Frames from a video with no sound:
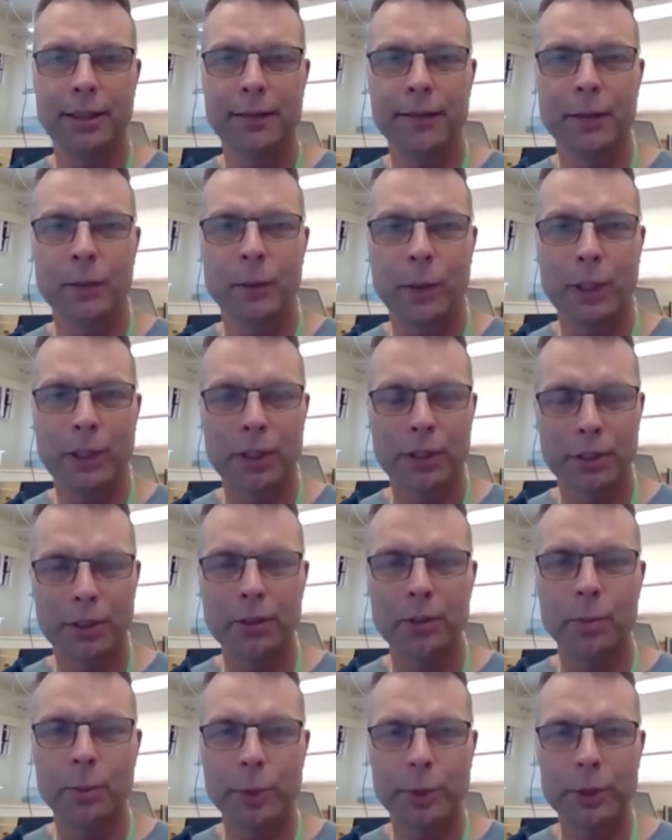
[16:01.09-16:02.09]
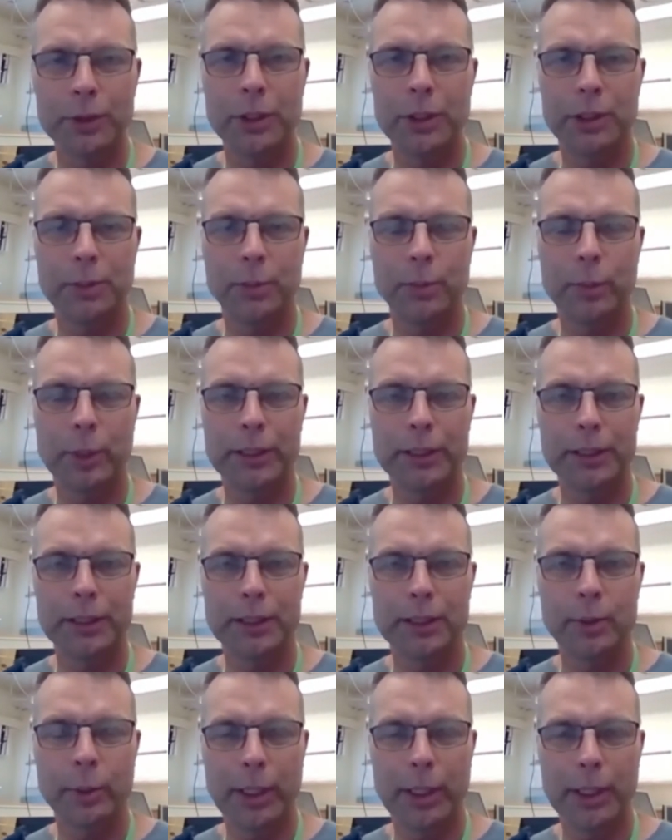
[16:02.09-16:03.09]
and everyone could
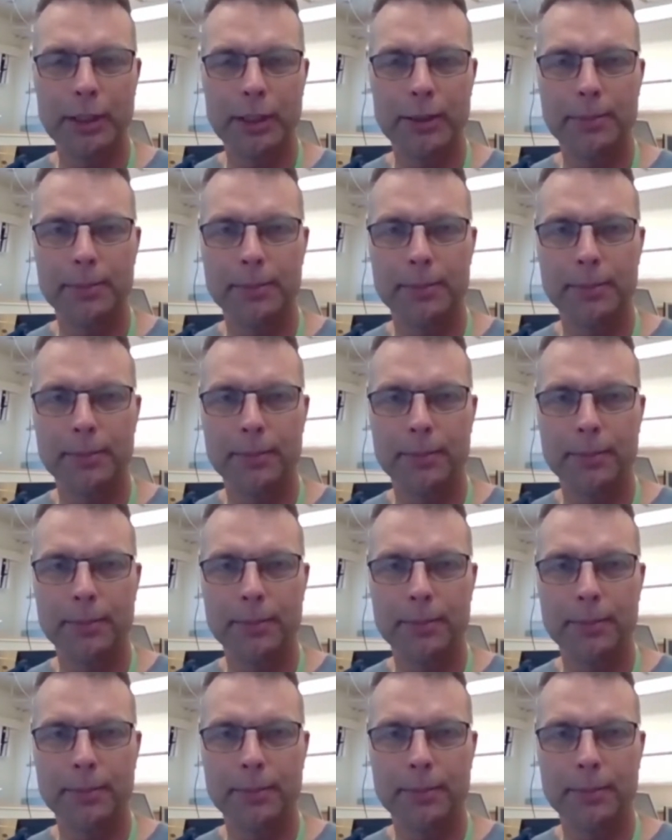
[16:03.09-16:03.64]
participate,